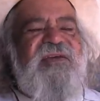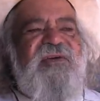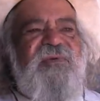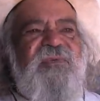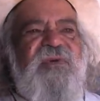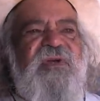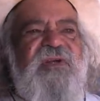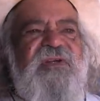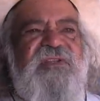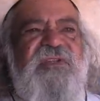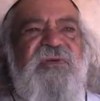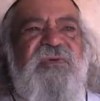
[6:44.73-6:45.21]

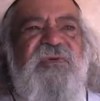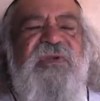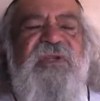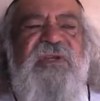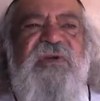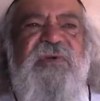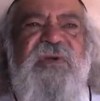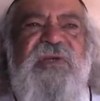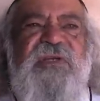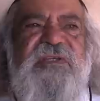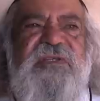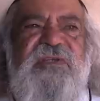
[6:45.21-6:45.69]
One of the
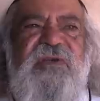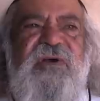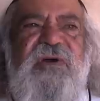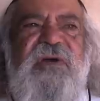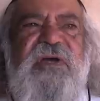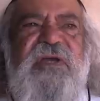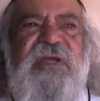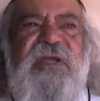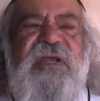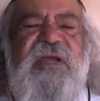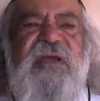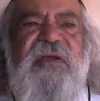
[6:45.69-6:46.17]
regrets
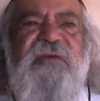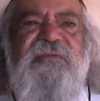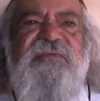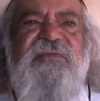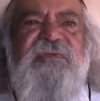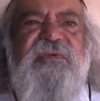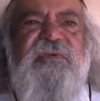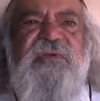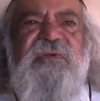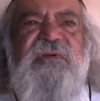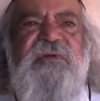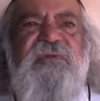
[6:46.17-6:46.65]
I
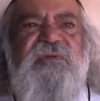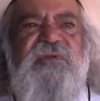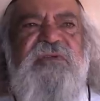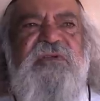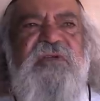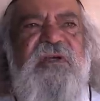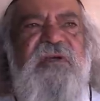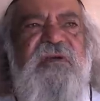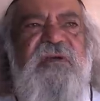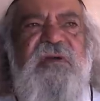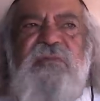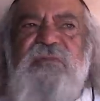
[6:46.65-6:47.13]
have, you know,
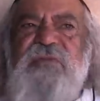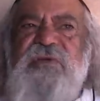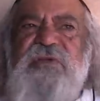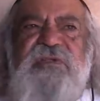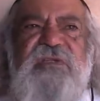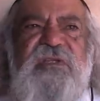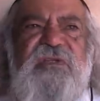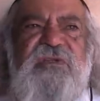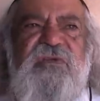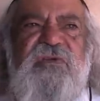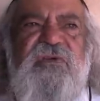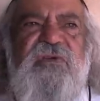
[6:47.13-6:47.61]
which I wish
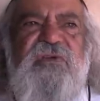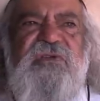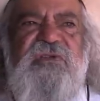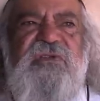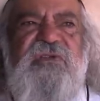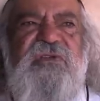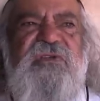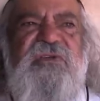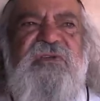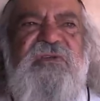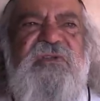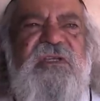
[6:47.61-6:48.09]
the
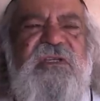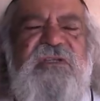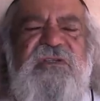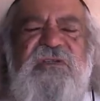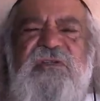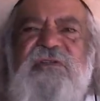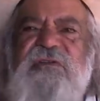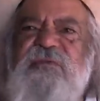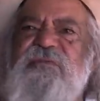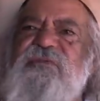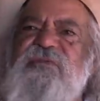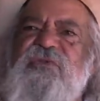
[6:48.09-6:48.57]
church knew, they
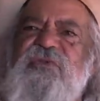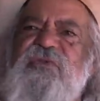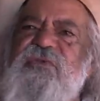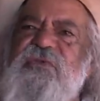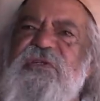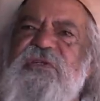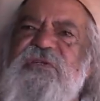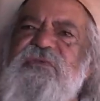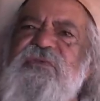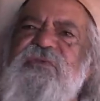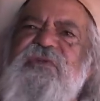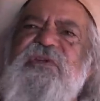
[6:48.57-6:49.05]
should have
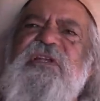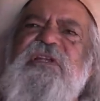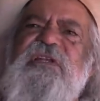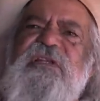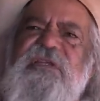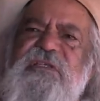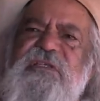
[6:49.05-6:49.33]
taught us real